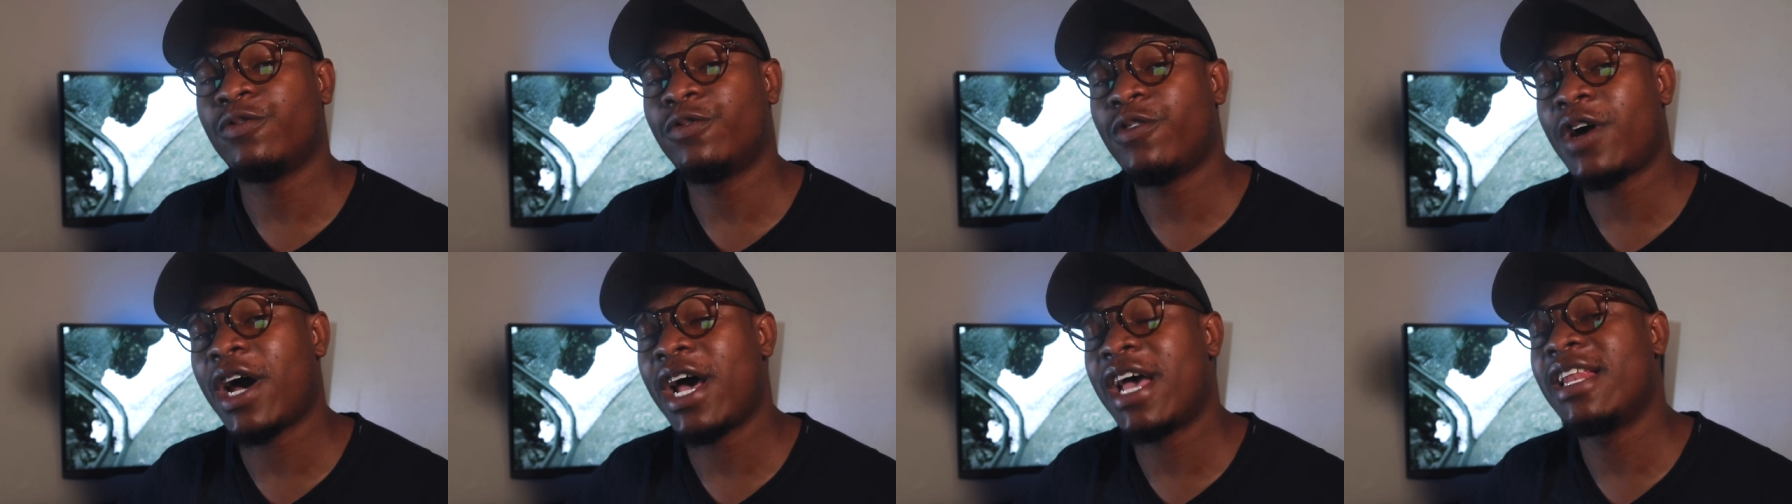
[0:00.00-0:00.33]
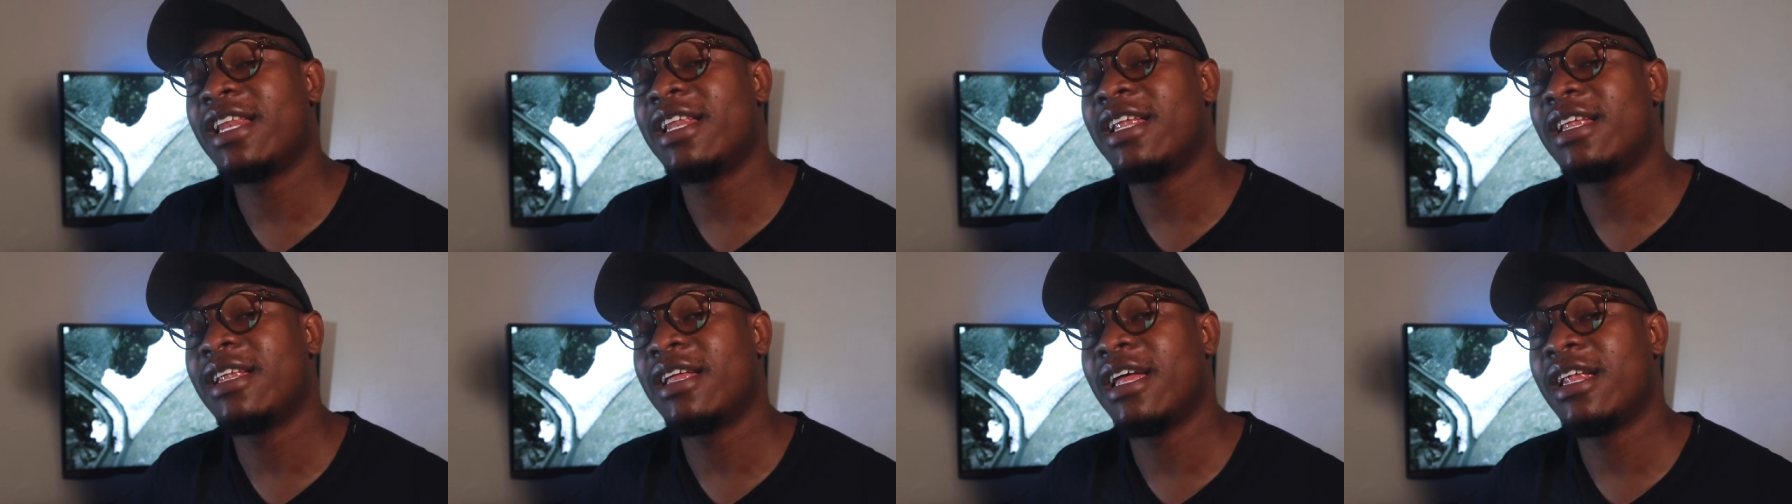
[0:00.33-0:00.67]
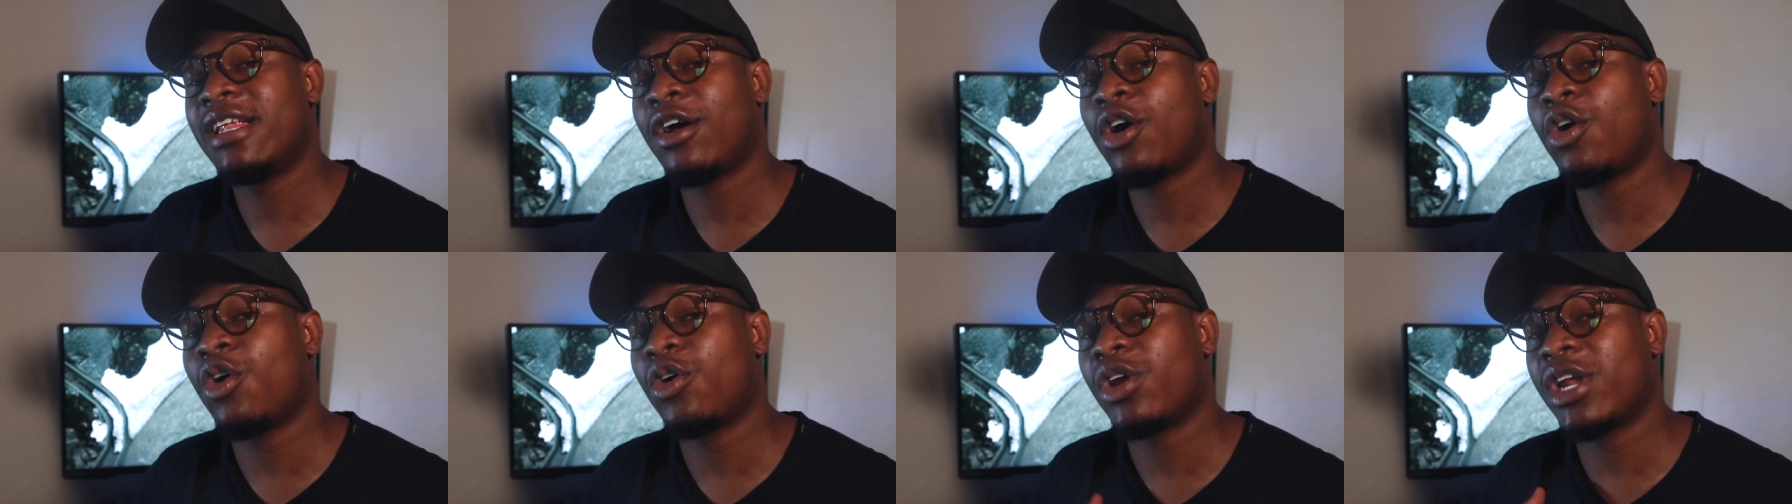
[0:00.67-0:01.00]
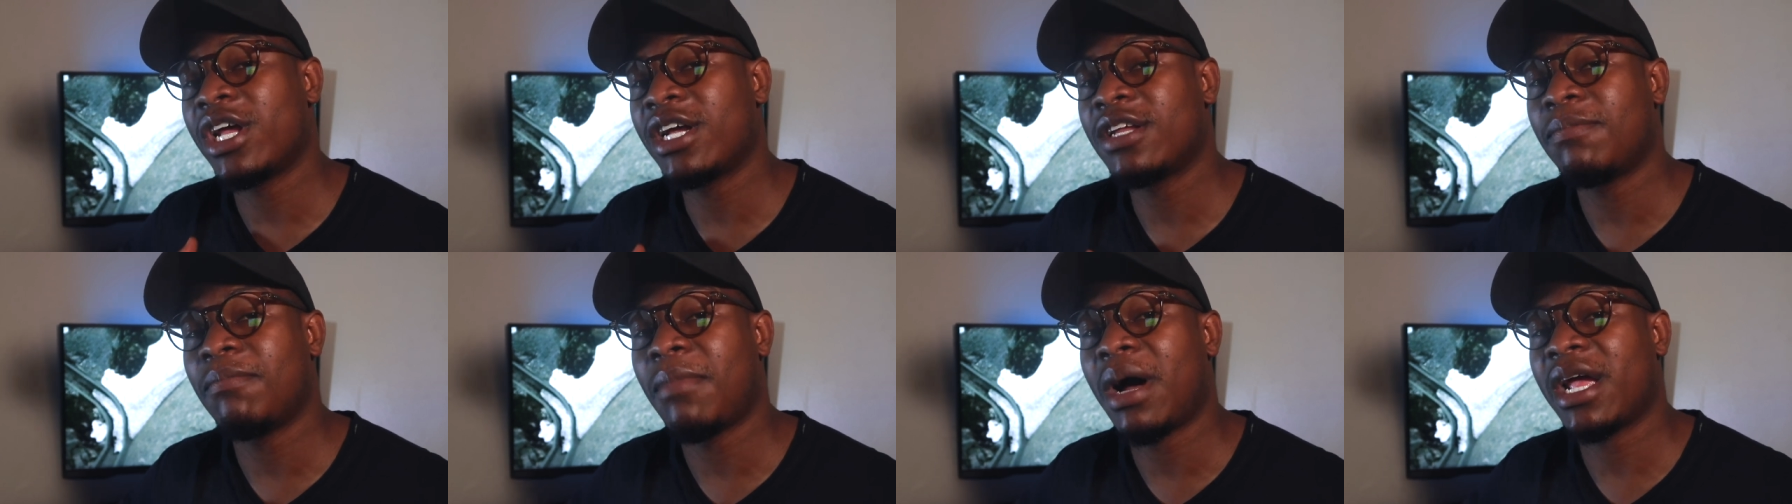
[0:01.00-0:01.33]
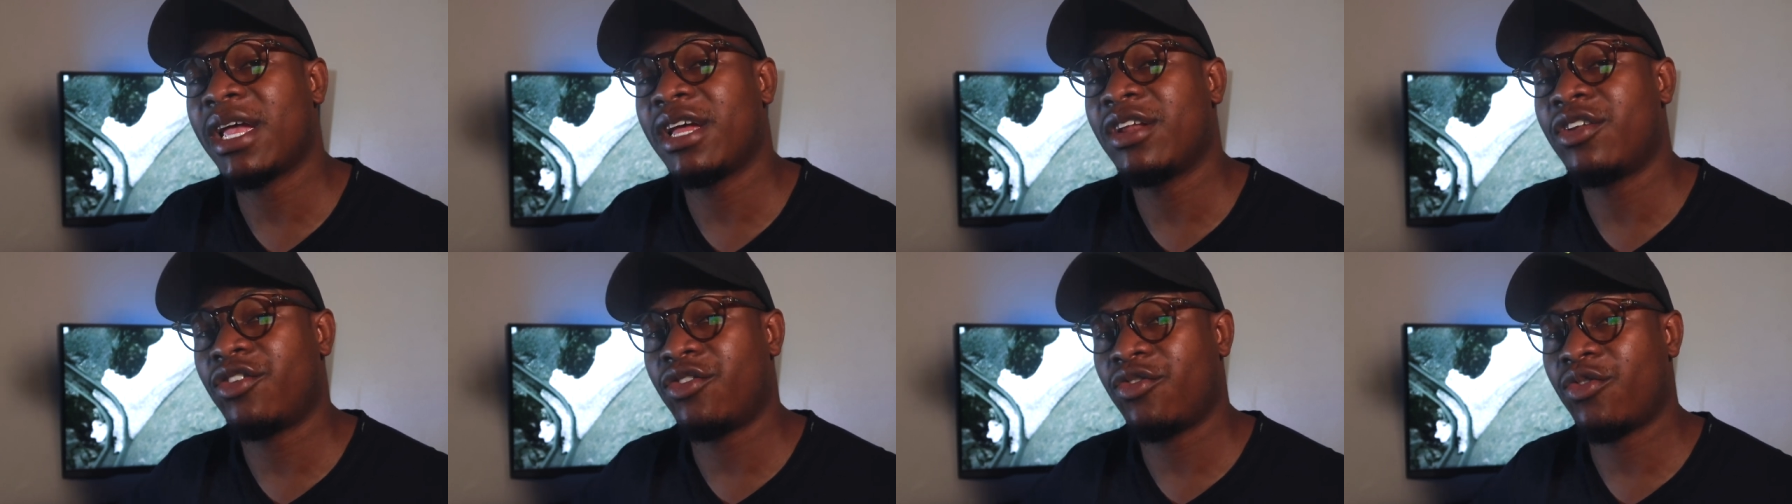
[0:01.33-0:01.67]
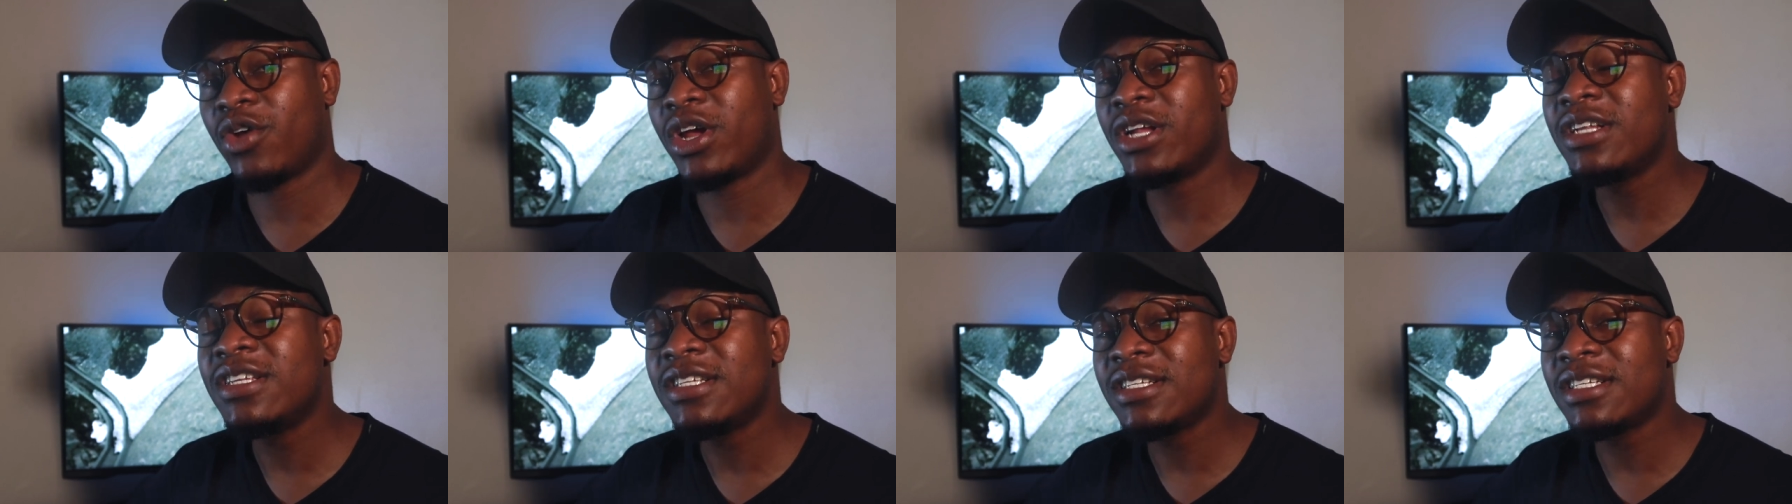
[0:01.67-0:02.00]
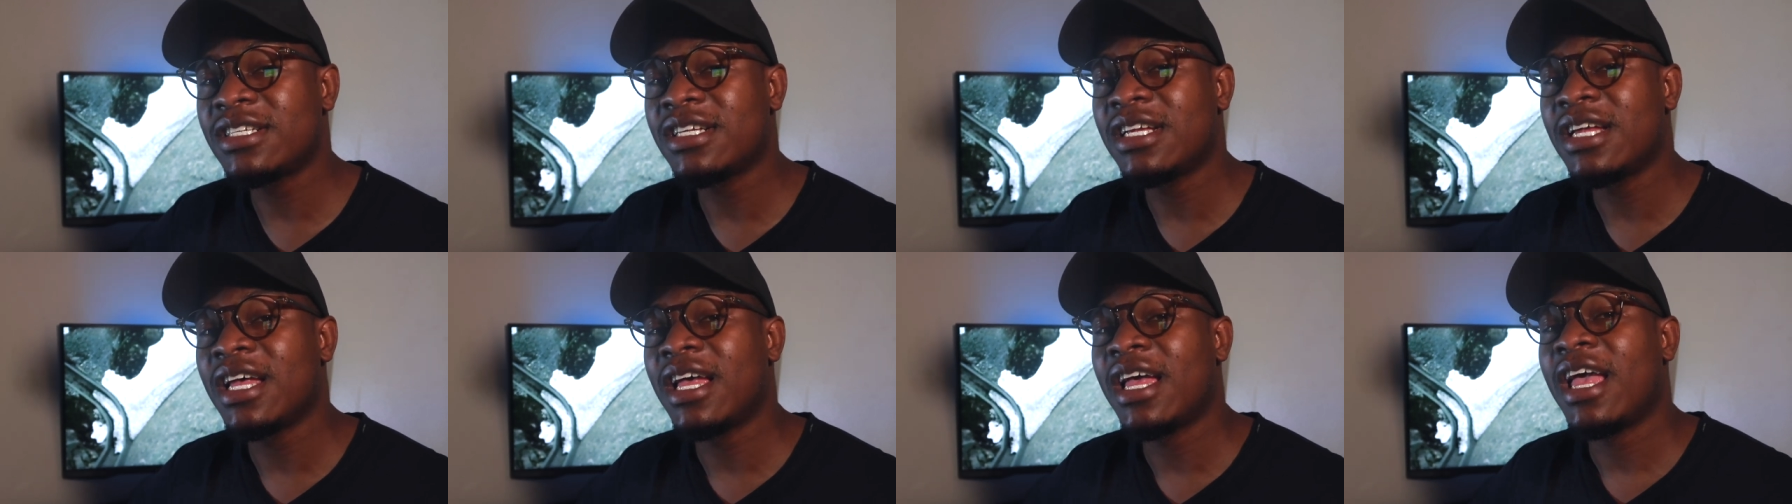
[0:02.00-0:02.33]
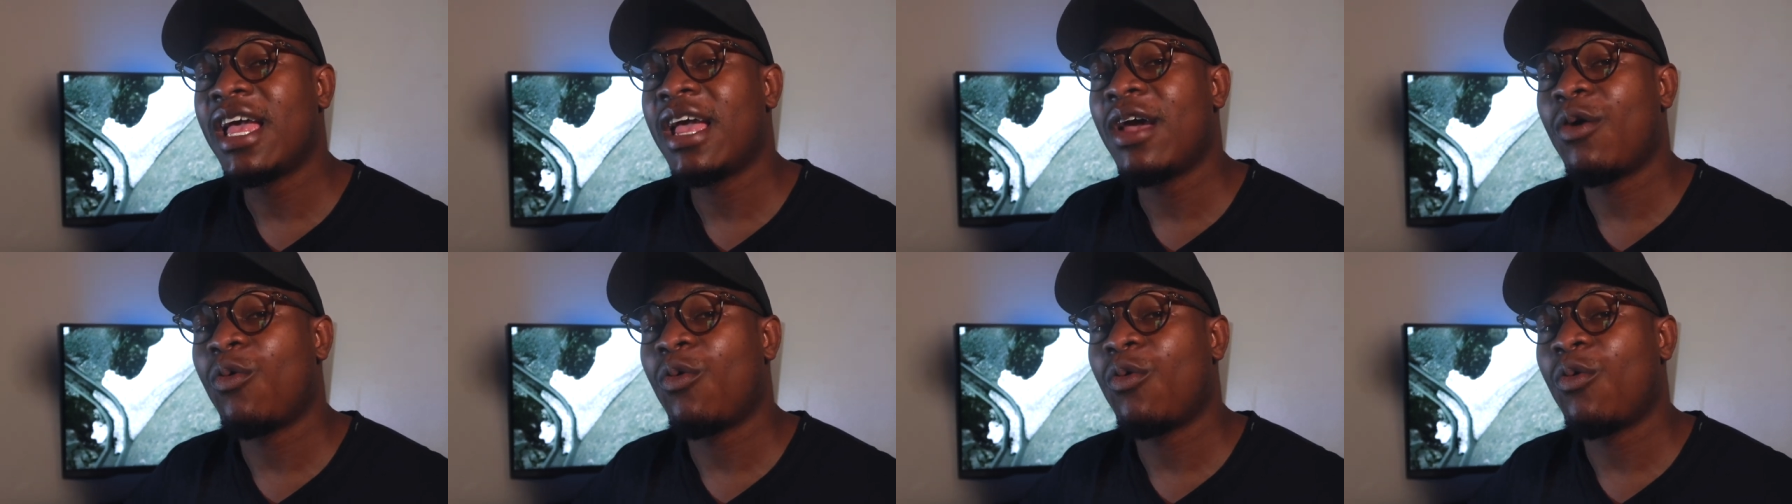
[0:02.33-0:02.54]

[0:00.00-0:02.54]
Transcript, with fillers: to find correct market trends,